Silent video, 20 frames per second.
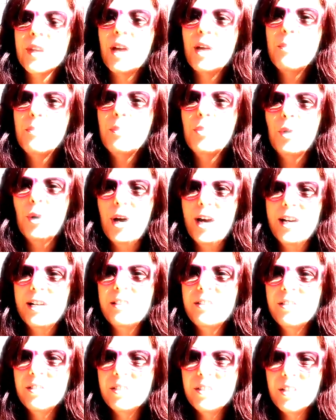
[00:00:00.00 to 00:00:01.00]

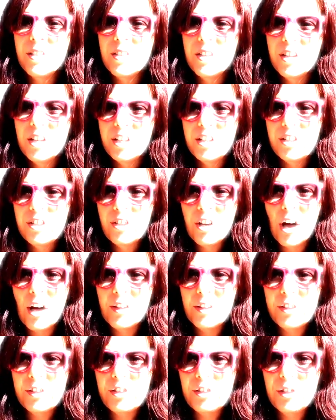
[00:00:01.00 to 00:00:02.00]
embrace the
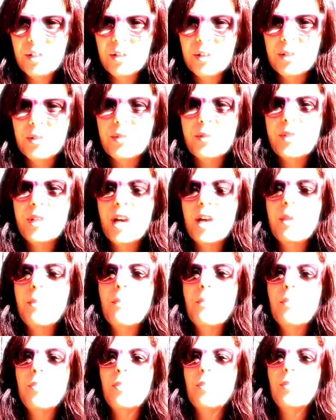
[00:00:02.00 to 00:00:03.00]
solitude,
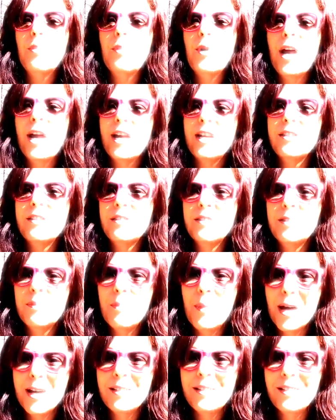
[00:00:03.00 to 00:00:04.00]
embrace
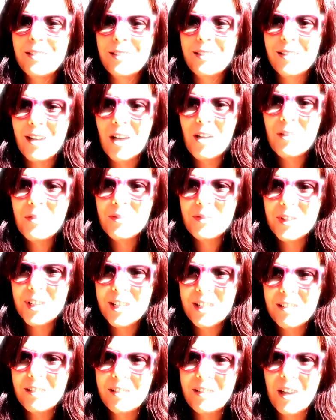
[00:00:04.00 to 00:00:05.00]
myself
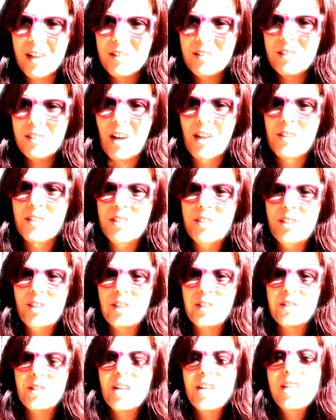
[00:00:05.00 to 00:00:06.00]
in said
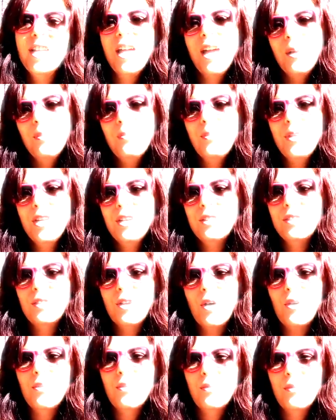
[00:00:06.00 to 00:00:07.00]
solitude, and be
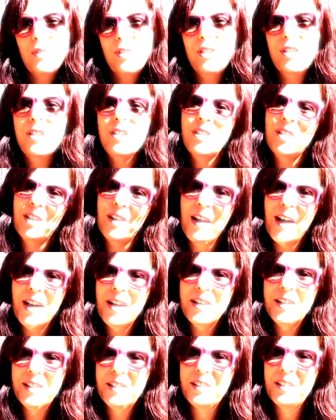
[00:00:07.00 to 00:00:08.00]
alone
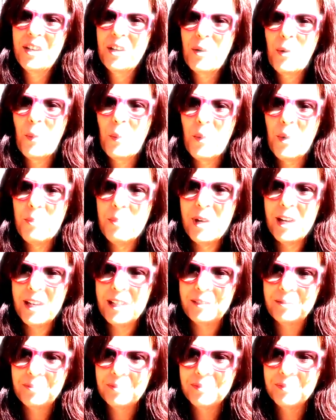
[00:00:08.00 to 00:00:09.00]
and a single
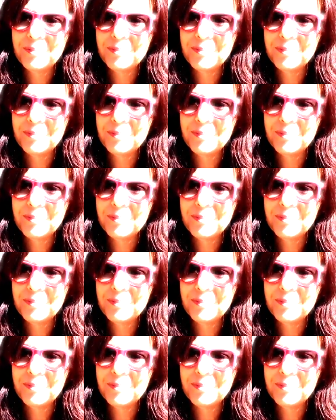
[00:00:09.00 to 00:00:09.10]
woman